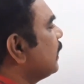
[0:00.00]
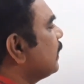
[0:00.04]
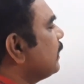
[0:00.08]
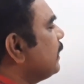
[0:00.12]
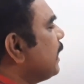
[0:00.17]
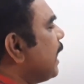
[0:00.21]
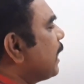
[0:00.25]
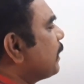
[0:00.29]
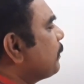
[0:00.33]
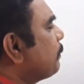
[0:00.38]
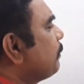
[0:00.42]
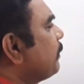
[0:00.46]

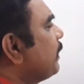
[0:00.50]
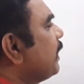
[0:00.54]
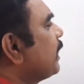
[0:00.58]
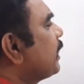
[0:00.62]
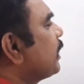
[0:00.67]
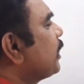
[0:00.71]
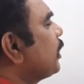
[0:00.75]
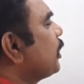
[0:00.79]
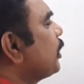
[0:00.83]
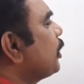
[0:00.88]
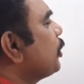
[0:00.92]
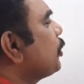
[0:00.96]
that
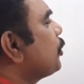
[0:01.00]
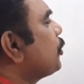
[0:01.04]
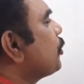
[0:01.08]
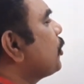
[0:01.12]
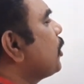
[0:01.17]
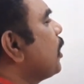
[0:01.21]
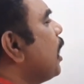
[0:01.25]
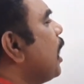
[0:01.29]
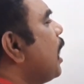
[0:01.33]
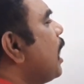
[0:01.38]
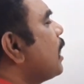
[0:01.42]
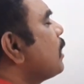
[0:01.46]
making it
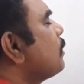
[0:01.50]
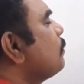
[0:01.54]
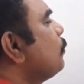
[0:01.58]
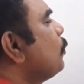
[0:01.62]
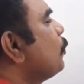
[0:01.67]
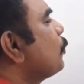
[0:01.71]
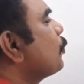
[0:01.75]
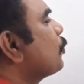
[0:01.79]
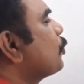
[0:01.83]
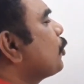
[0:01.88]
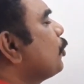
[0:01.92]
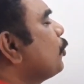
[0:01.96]

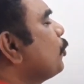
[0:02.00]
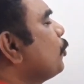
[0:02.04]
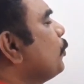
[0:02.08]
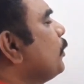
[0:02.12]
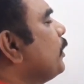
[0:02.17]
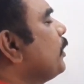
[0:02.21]
almost into